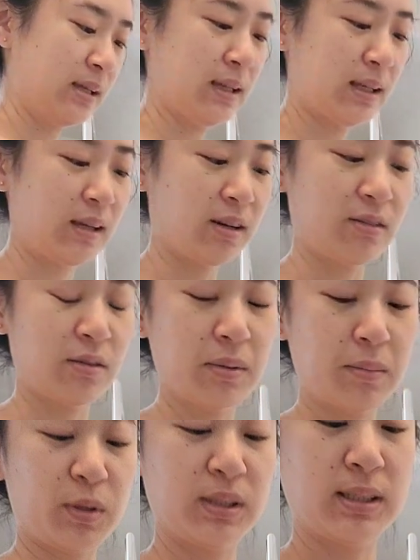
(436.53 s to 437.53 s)
I take off all my
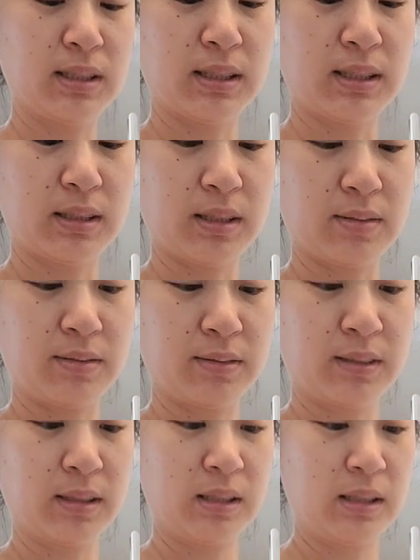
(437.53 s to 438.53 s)
bracelets and stuff.
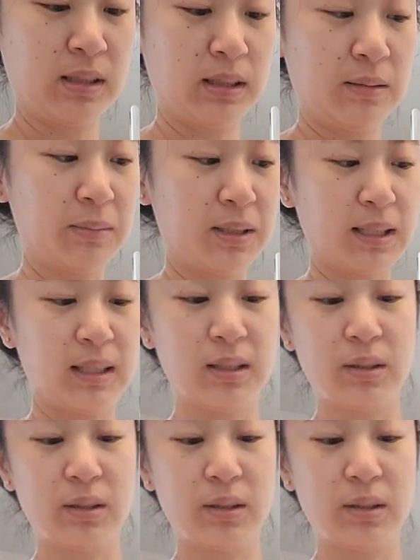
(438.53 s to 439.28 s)
But like